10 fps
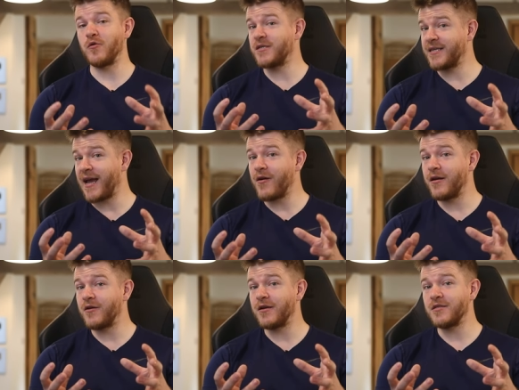your
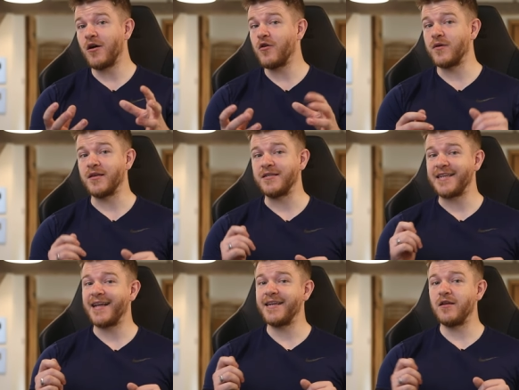scary-looking dog with a
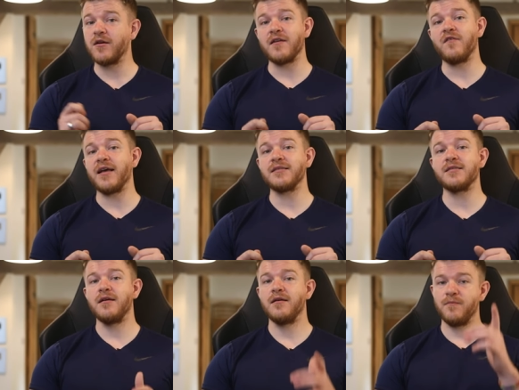dandy-looking
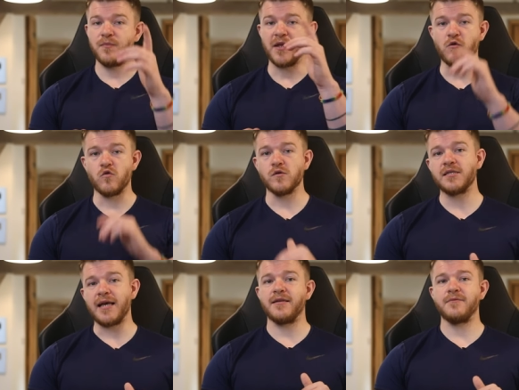vest, then you're all
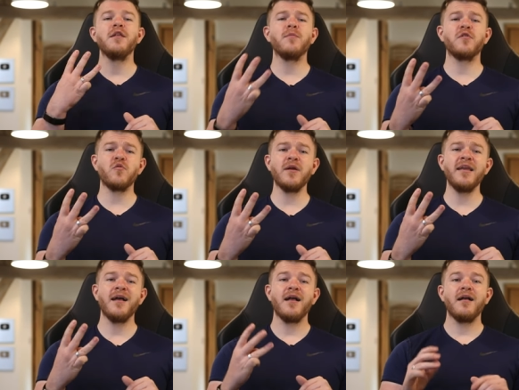set. Number
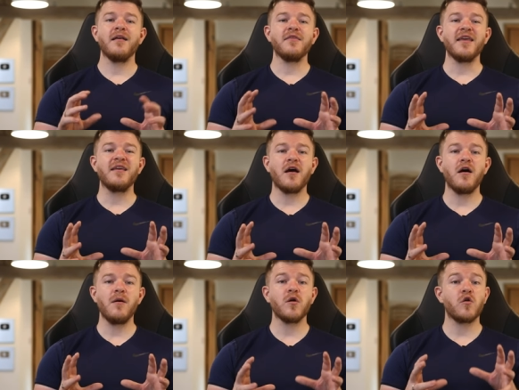three, they
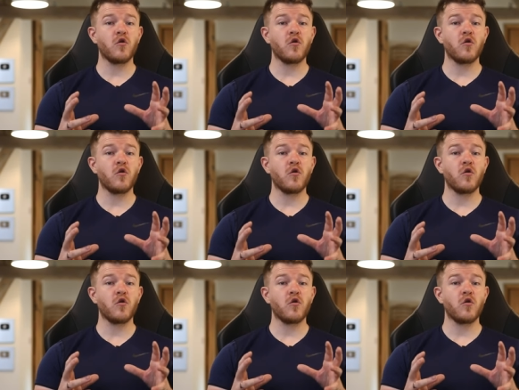come